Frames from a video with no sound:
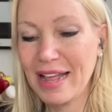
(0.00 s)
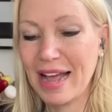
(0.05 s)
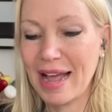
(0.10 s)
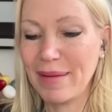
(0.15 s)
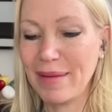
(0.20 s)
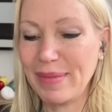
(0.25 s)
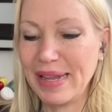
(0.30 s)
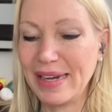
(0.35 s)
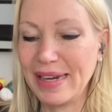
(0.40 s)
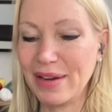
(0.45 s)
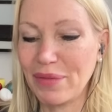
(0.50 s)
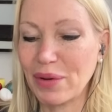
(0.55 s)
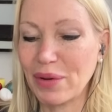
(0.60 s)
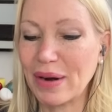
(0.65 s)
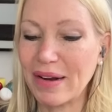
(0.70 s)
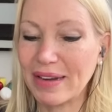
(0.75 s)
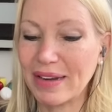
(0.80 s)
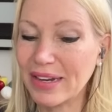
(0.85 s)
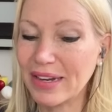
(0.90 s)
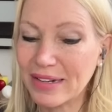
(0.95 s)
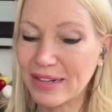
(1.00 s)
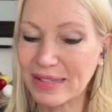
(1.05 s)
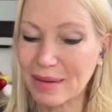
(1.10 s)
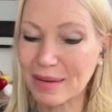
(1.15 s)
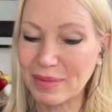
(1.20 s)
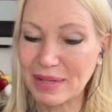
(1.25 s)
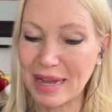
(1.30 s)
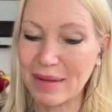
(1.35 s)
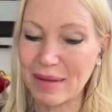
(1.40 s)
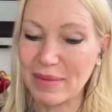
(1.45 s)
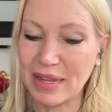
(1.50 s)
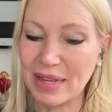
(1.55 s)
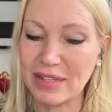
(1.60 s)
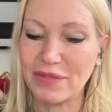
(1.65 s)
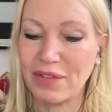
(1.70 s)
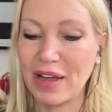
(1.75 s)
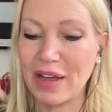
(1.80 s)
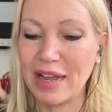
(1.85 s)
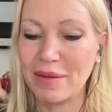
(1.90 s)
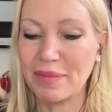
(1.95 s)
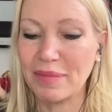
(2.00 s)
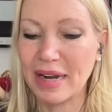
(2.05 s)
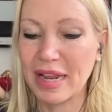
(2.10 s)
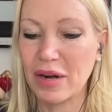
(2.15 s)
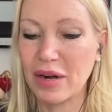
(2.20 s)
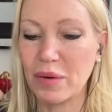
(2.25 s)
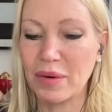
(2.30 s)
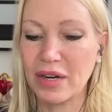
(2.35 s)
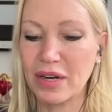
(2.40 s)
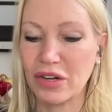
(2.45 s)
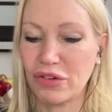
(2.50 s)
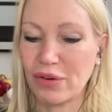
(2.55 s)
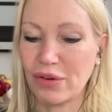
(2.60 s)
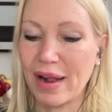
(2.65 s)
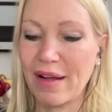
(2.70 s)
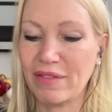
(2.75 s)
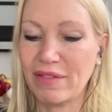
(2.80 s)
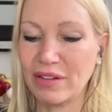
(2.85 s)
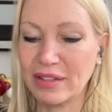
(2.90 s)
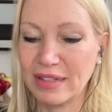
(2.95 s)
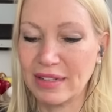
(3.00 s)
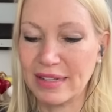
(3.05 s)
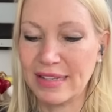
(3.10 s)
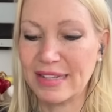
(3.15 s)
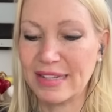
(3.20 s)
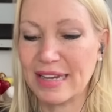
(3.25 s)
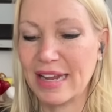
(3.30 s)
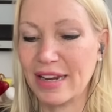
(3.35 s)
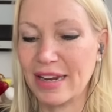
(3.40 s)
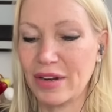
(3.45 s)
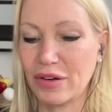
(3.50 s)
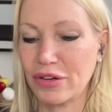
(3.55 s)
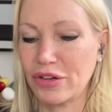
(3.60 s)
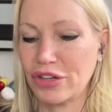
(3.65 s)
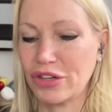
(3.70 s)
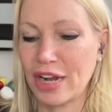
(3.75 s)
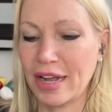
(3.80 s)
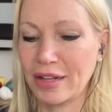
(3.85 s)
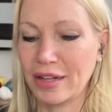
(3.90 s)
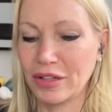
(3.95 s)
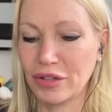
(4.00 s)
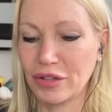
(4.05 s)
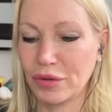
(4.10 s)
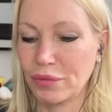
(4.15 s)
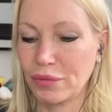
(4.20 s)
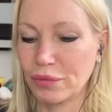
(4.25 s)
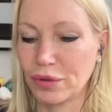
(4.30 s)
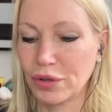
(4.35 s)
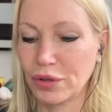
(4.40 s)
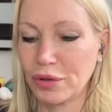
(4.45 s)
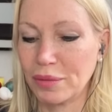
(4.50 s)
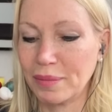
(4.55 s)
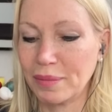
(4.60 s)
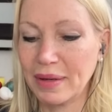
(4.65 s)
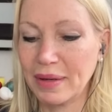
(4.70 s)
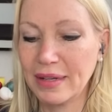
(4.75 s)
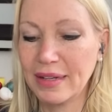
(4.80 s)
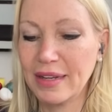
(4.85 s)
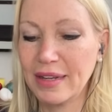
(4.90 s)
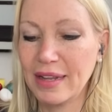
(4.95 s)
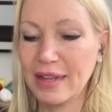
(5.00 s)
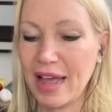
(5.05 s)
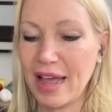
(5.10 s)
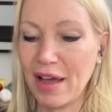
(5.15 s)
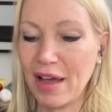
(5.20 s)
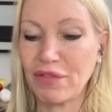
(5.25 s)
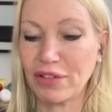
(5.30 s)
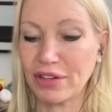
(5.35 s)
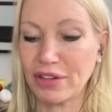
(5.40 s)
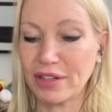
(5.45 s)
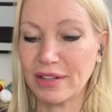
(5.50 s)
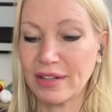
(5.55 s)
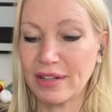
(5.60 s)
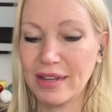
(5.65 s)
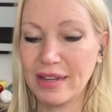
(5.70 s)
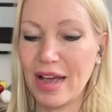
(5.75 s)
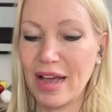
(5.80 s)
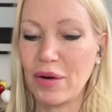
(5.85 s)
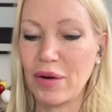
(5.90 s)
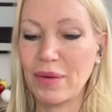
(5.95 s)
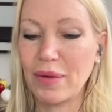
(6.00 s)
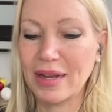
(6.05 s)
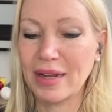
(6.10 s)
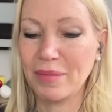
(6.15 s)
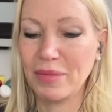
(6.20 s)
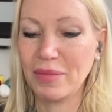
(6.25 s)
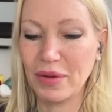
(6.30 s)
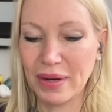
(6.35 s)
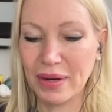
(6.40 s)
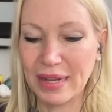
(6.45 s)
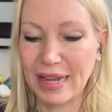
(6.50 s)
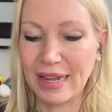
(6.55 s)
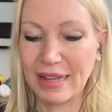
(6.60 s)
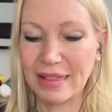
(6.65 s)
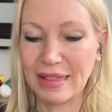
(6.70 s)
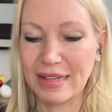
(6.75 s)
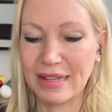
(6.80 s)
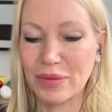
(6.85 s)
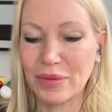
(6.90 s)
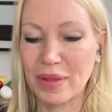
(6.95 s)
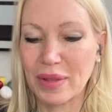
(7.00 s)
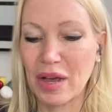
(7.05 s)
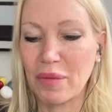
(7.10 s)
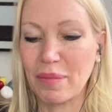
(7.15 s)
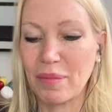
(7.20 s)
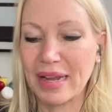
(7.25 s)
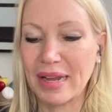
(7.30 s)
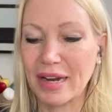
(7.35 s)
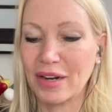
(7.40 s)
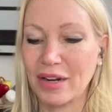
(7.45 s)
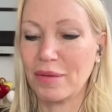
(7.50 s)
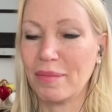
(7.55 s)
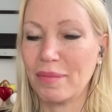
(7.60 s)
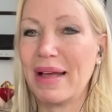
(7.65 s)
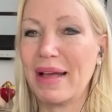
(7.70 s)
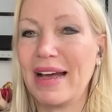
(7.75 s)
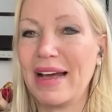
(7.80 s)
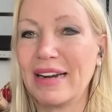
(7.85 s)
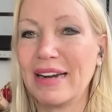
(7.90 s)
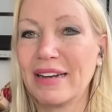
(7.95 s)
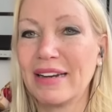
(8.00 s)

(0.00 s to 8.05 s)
I mean, if they're out here sometime, that's fine, but I don't want to travel and stay in her childhood room ever. How do I communicate this without making her mad?